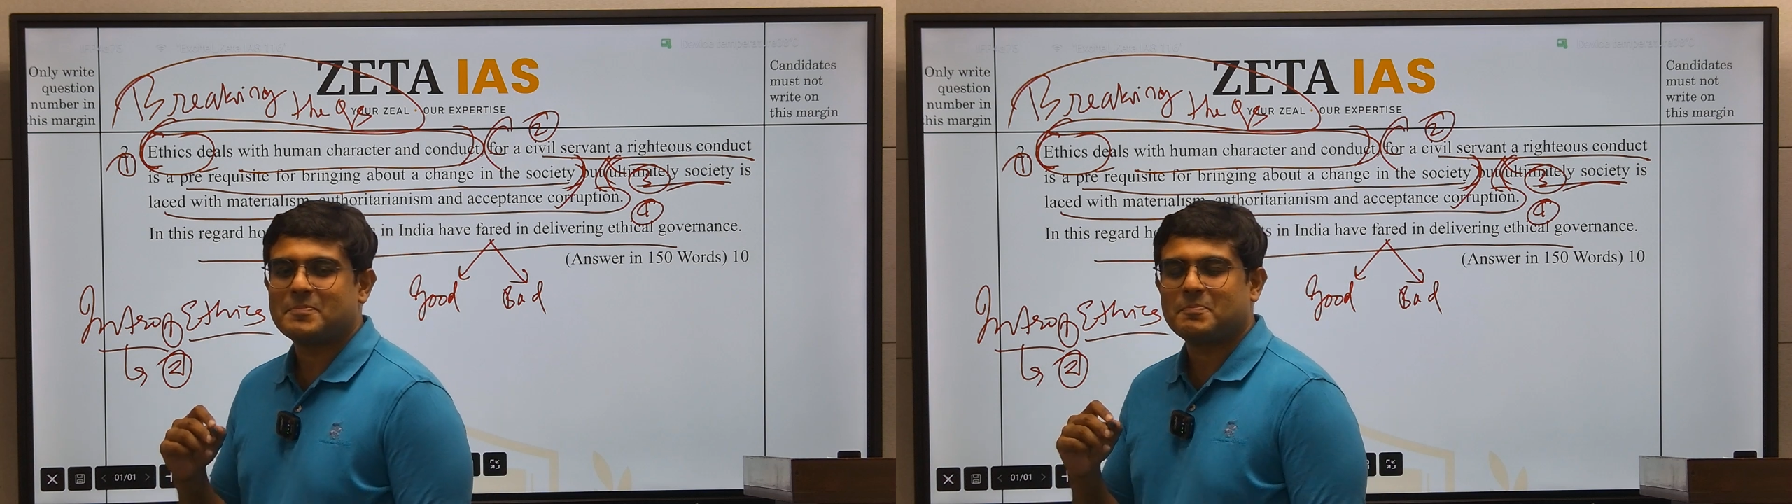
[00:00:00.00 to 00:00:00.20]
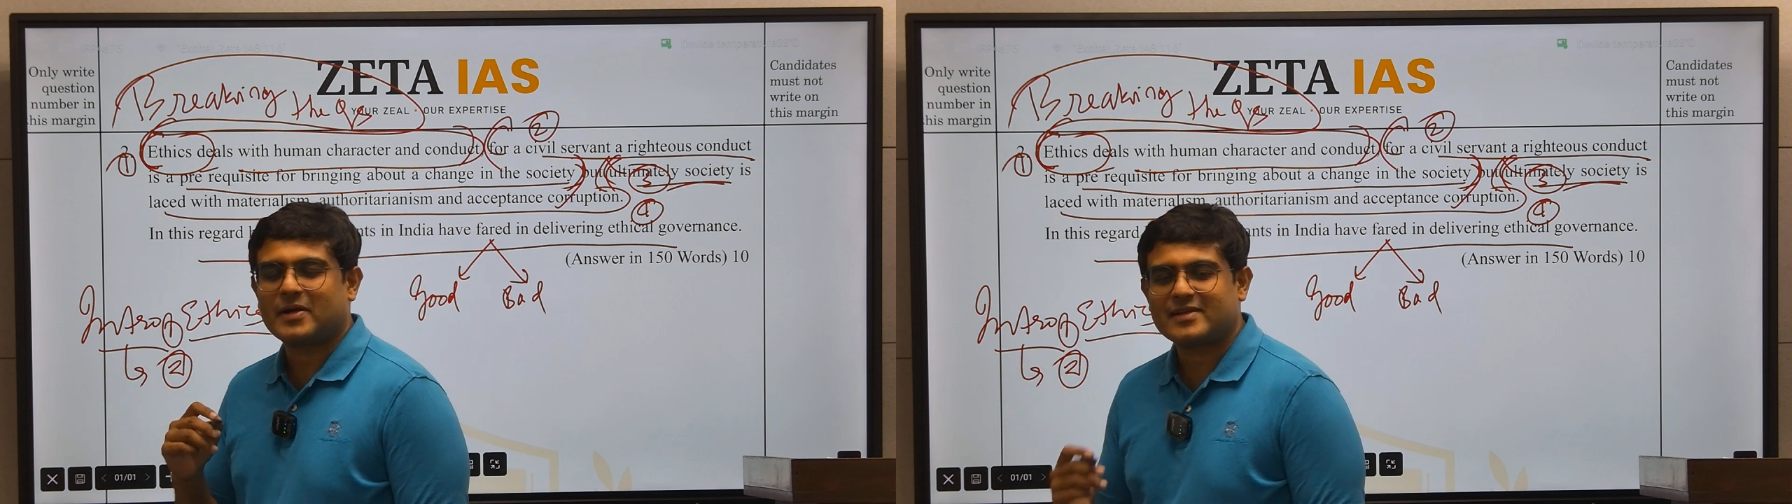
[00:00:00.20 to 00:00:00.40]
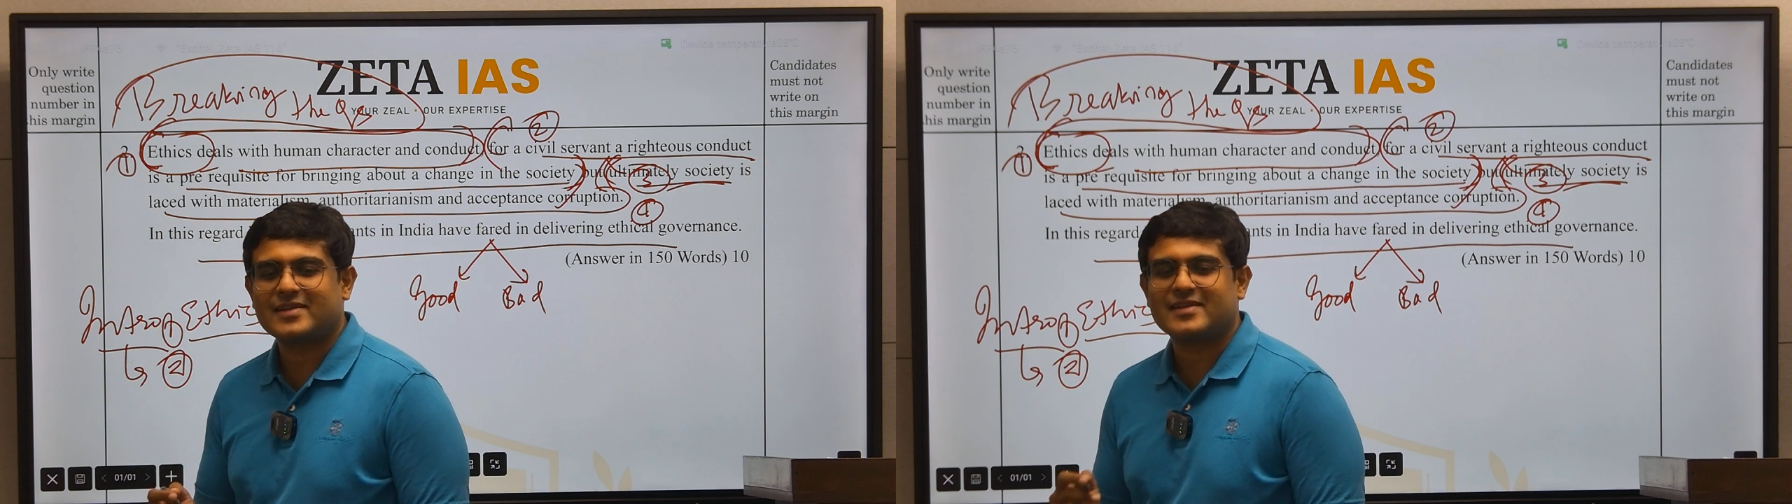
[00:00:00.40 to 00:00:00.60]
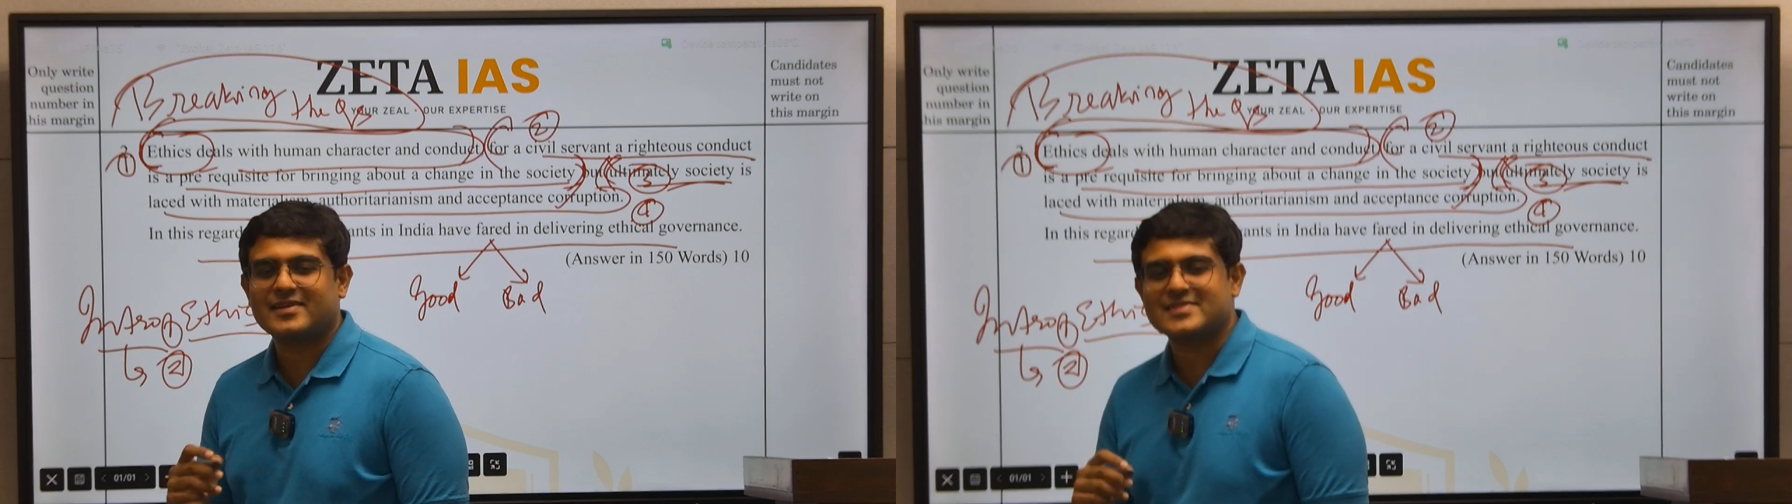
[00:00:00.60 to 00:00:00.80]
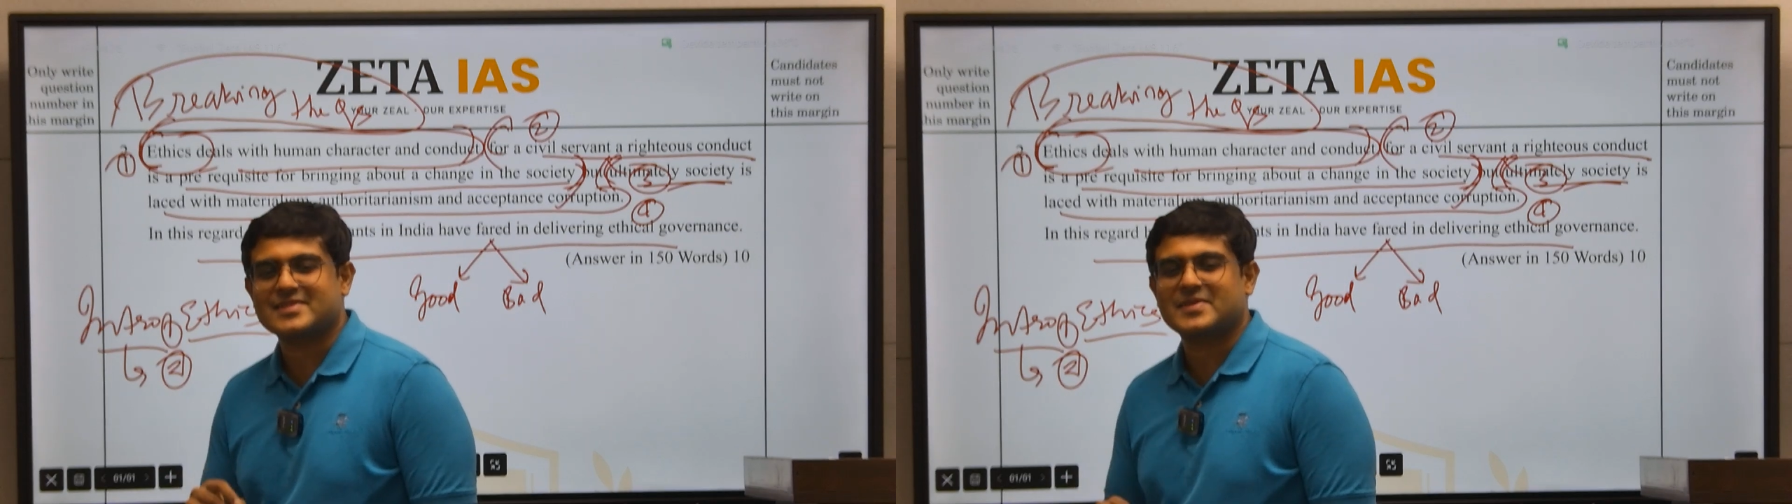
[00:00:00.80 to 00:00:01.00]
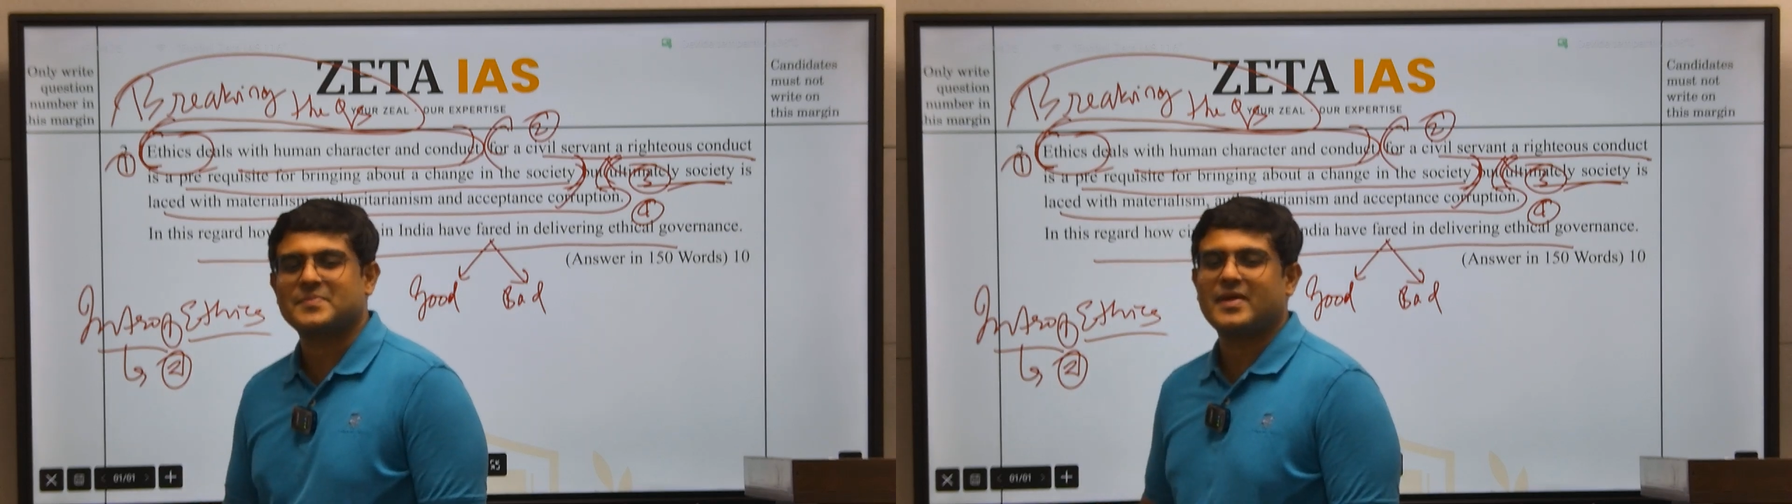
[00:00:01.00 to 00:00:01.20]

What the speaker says: materialism